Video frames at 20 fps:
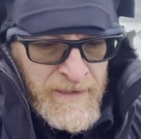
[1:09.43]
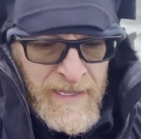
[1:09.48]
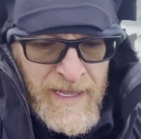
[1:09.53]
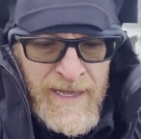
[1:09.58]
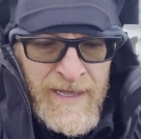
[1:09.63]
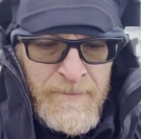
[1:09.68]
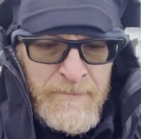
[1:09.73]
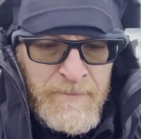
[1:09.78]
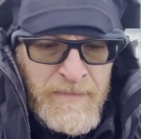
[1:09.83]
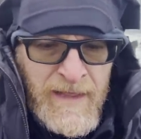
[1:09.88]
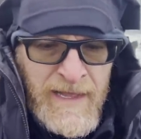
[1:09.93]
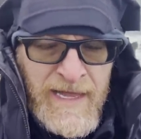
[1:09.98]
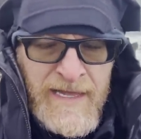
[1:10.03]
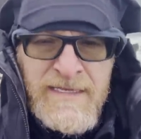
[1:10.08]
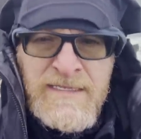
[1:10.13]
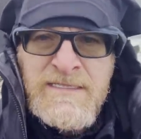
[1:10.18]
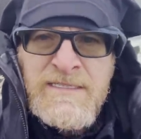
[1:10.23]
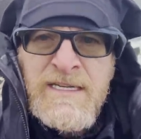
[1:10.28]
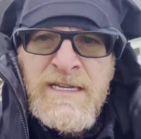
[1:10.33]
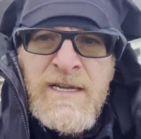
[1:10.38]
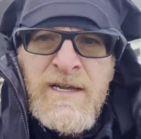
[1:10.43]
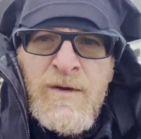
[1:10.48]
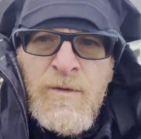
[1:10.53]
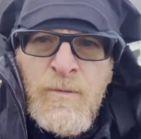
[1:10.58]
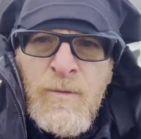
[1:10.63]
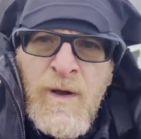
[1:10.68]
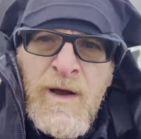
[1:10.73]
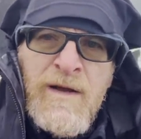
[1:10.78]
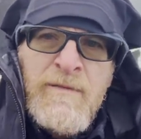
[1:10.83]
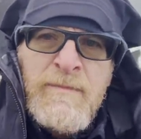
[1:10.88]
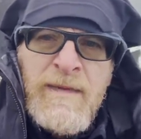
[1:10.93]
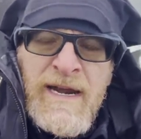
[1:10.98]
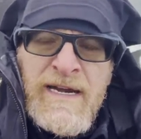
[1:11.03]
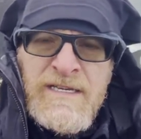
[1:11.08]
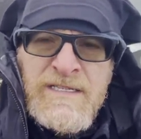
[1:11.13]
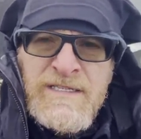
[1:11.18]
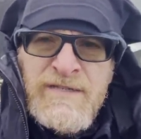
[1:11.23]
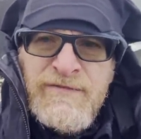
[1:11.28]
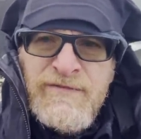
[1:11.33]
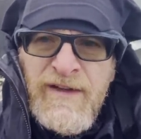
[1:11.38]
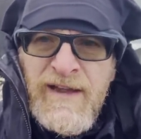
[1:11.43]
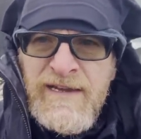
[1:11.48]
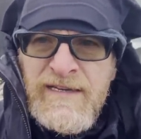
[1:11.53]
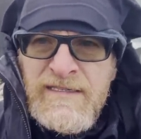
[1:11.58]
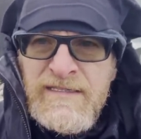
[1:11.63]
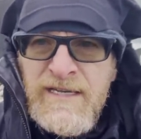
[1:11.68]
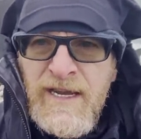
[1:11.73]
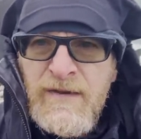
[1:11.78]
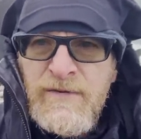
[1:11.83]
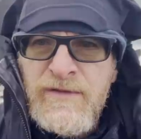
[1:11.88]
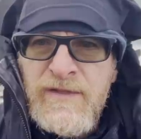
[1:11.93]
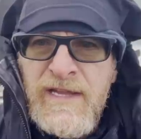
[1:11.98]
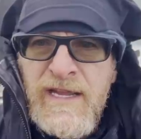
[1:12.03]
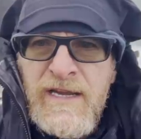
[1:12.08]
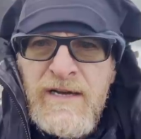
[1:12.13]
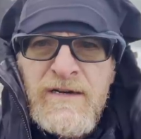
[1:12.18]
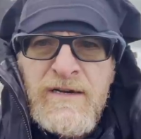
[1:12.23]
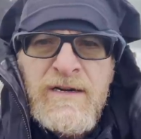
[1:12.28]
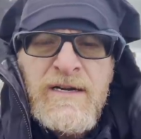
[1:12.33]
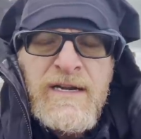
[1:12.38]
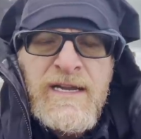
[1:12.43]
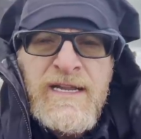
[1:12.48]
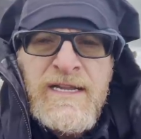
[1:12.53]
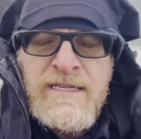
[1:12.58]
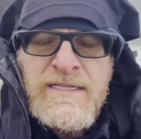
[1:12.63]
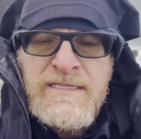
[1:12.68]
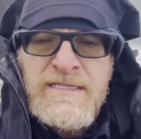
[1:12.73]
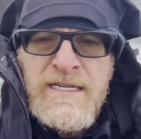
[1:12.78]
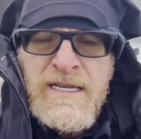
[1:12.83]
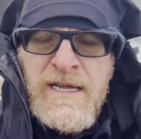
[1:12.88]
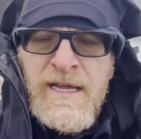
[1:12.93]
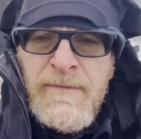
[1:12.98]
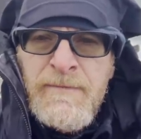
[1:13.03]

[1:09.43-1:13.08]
Um, and what I've managed to find down there is